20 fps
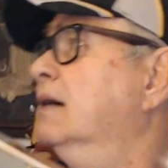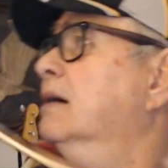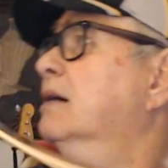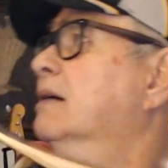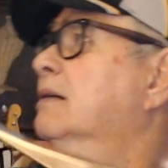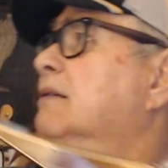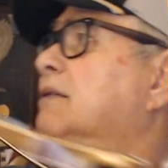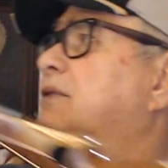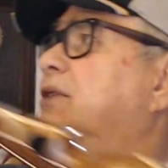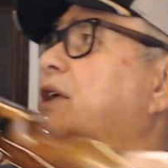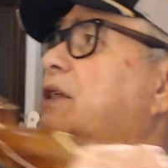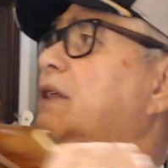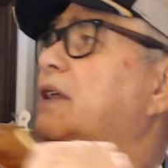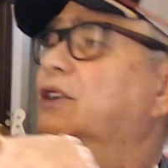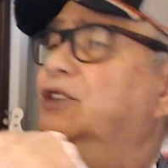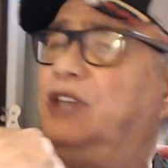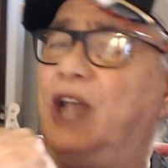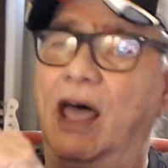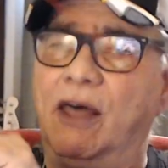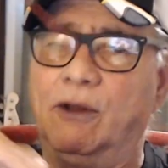to this
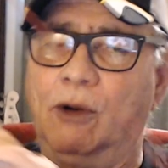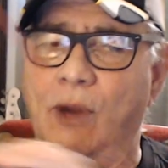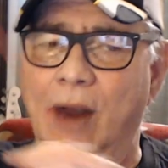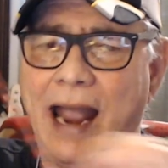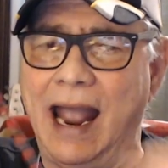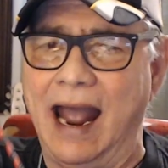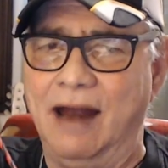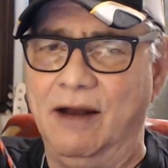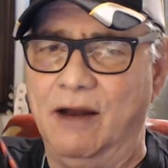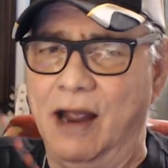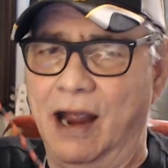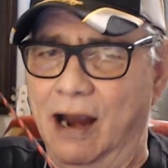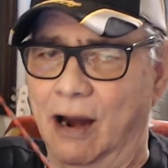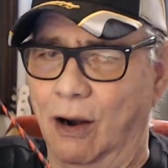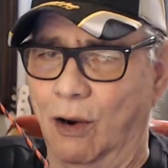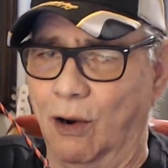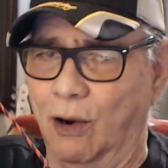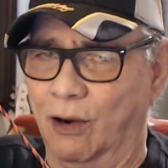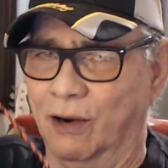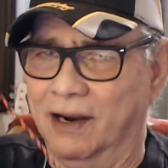other end
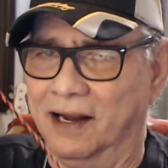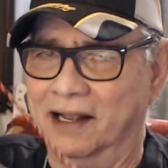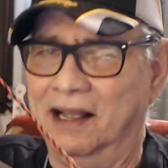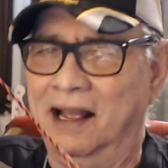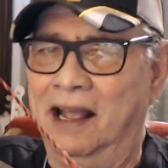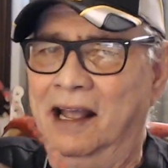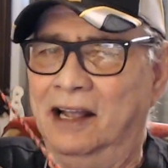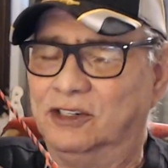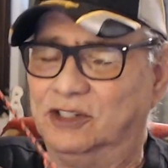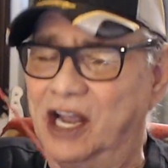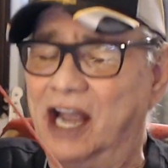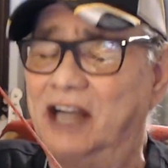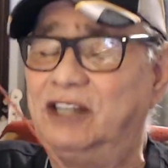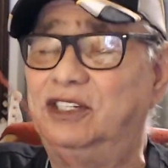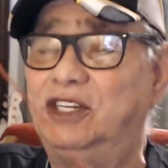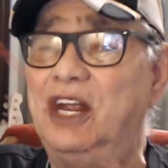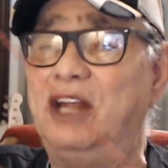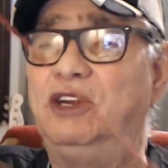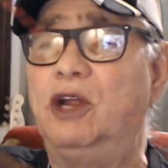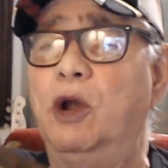here.
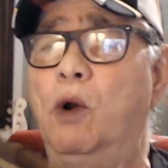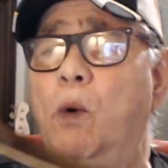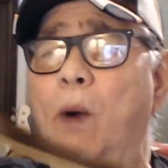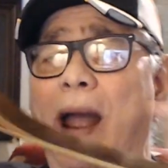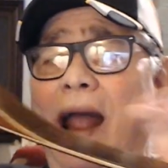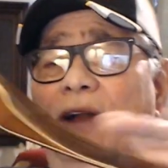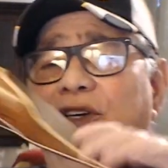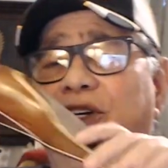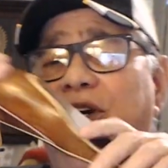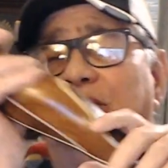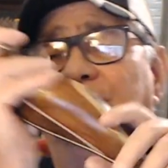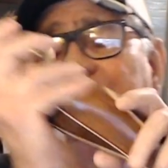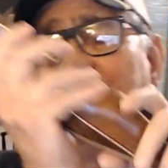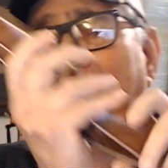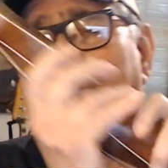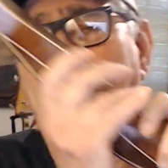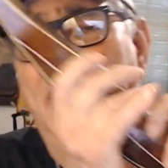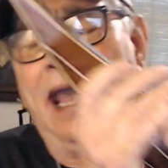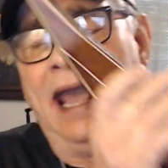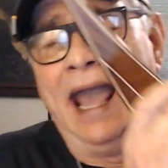62 inches.
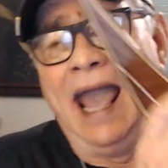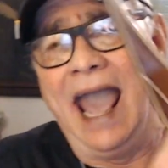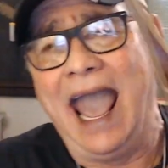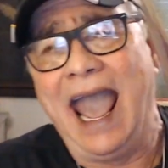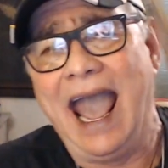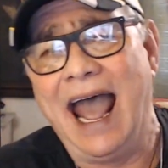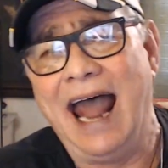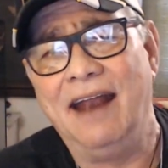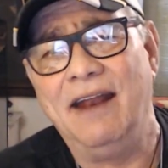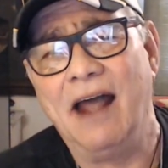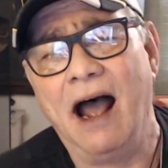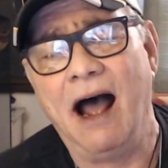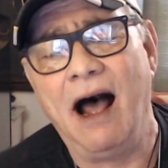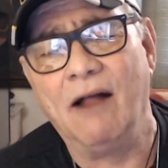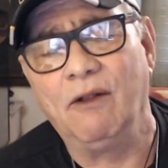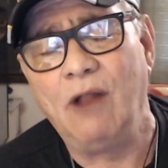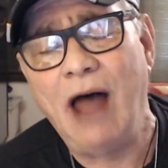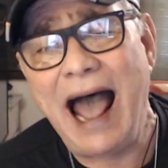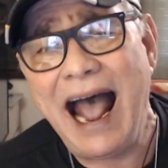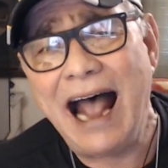And on
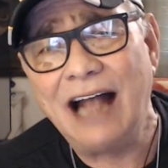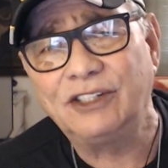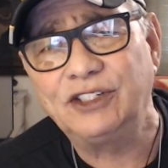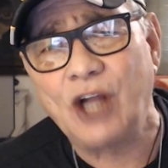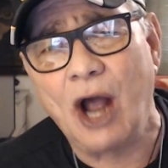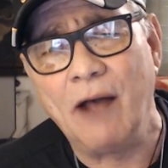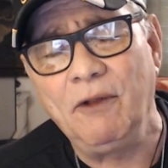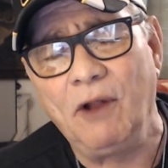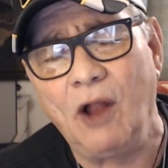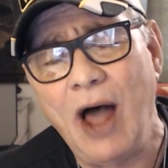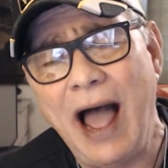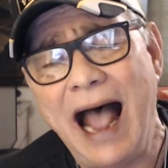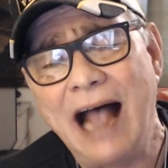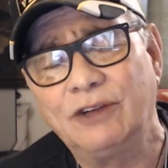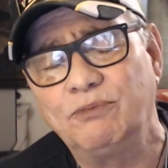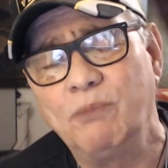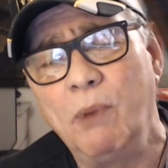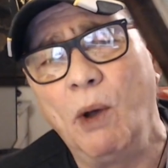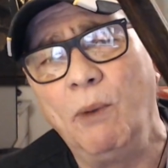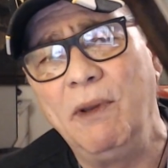the last
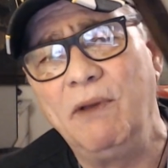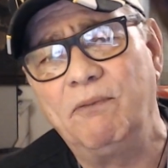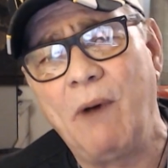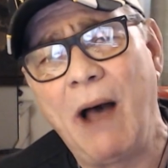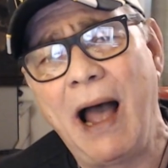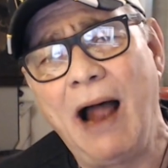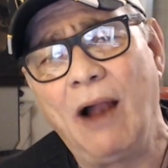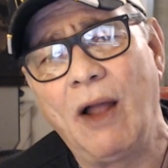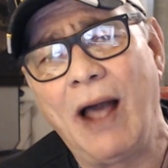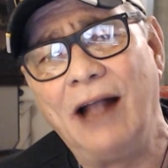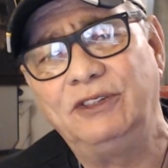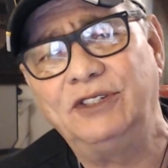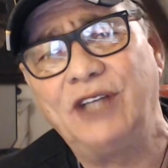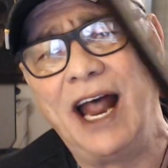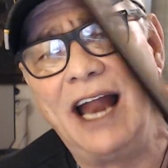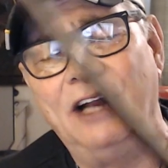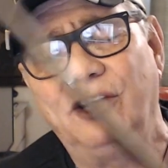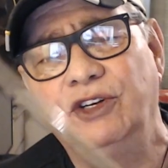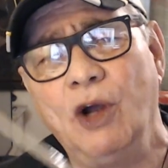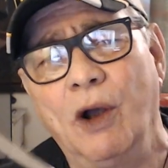movie file, I said
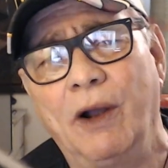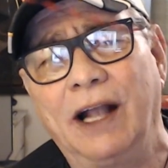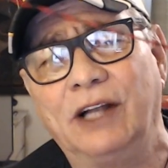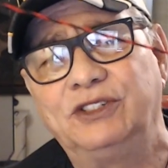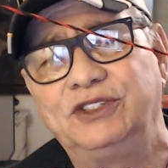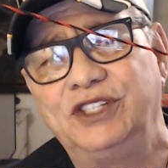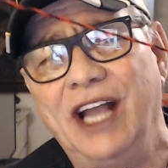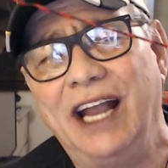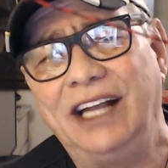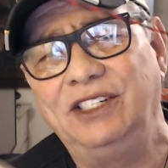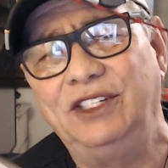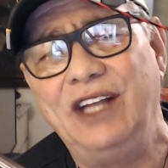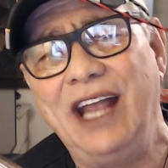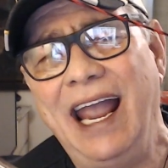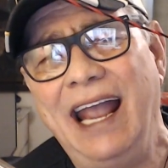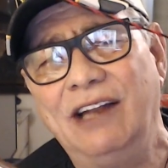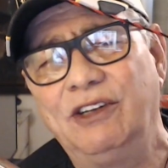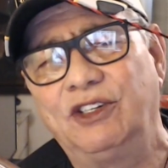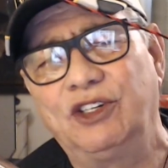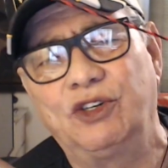it took a
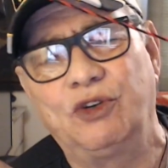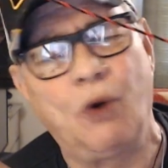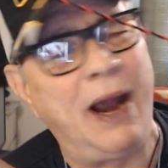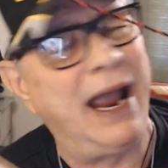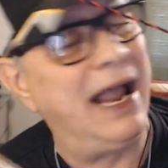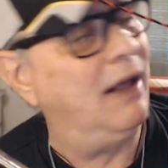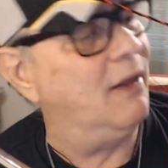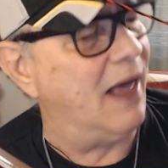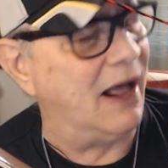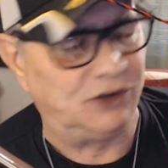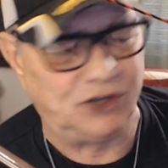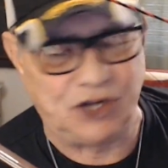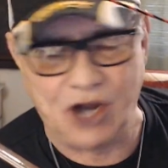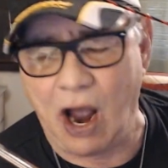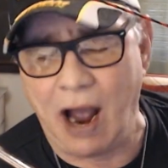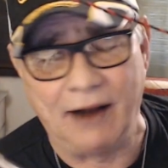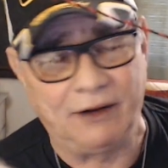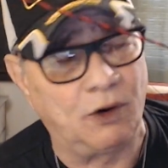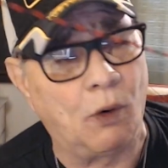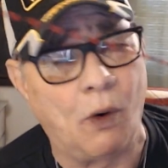60-inch string. That's
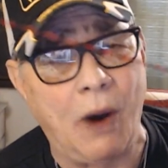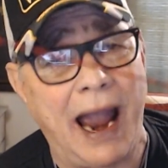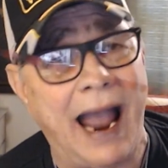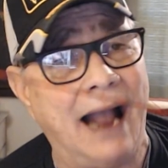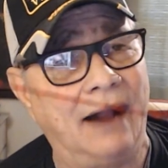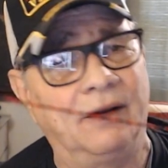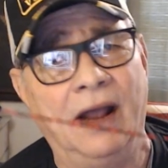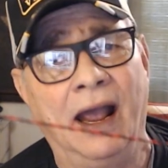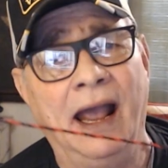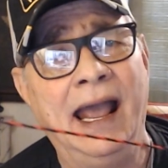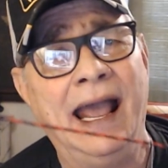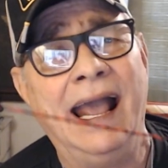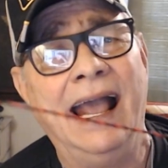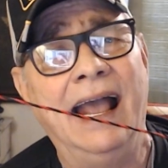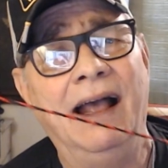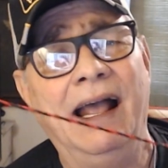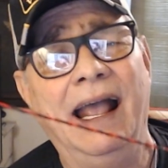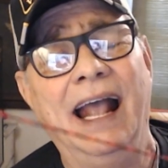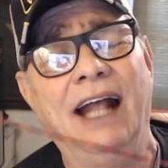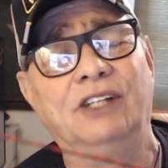not correct.
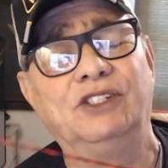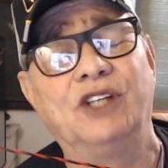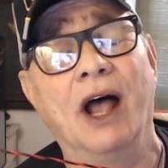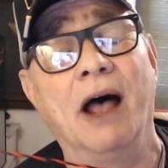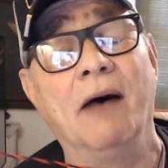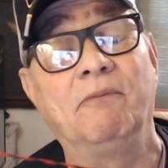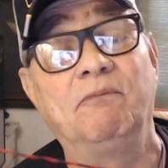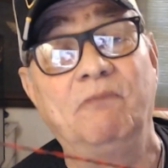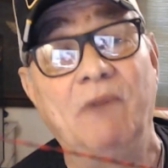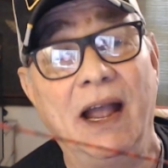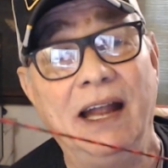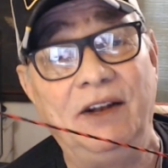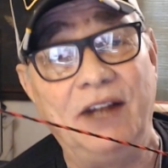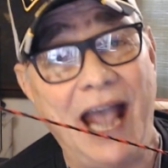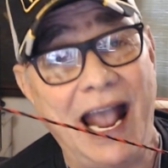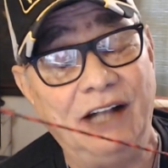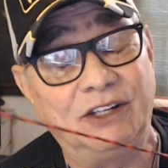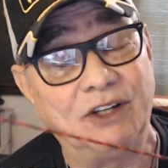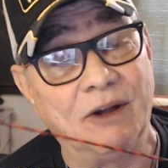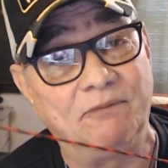It
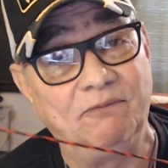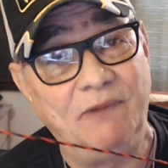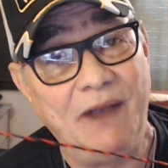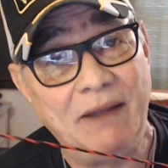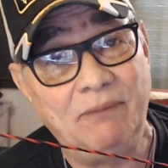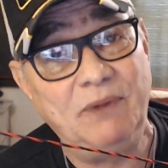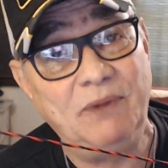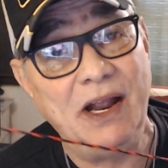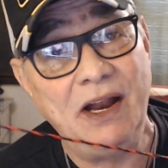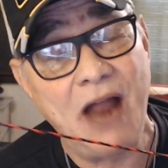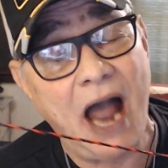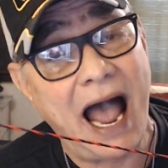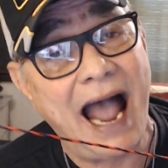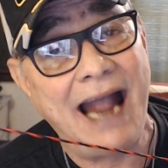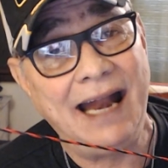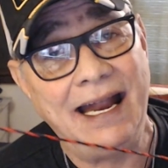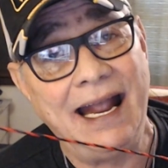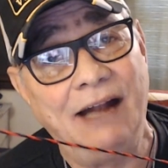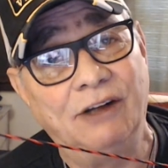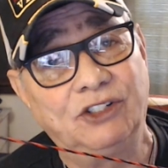takes a
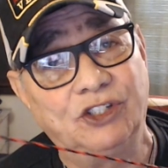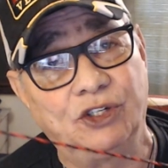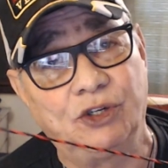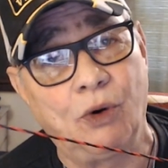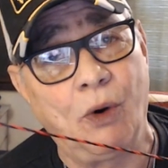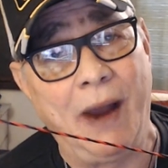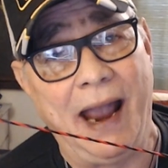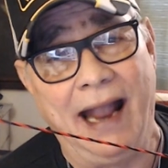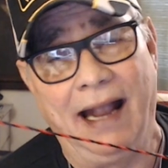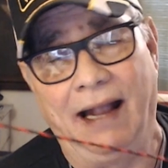59-inch string.